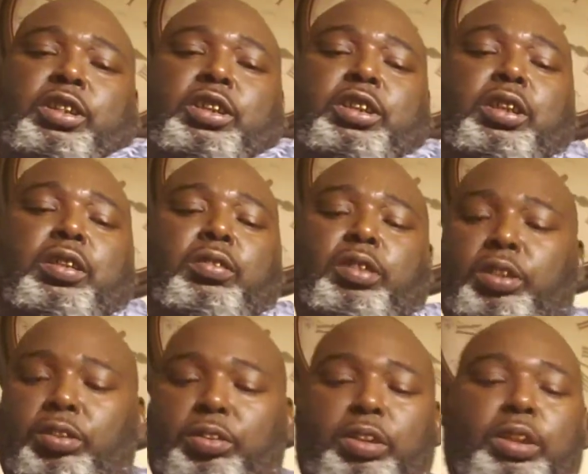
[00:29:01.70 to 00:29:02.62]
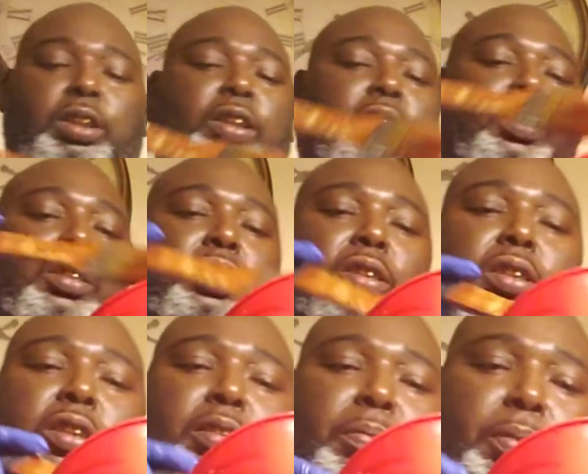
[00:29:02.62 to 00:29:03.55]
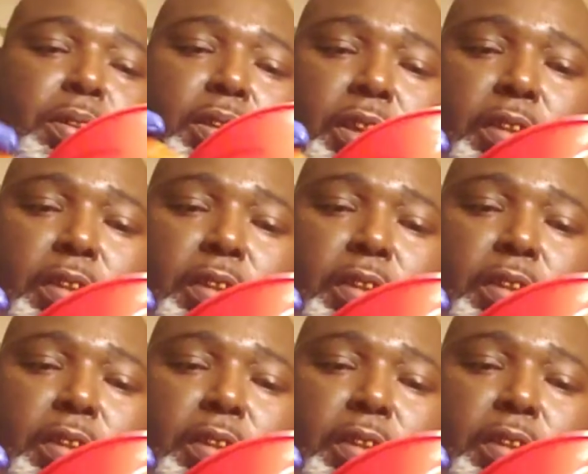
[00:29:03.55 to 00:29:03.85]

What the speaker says: We're just going to use it. There's just a little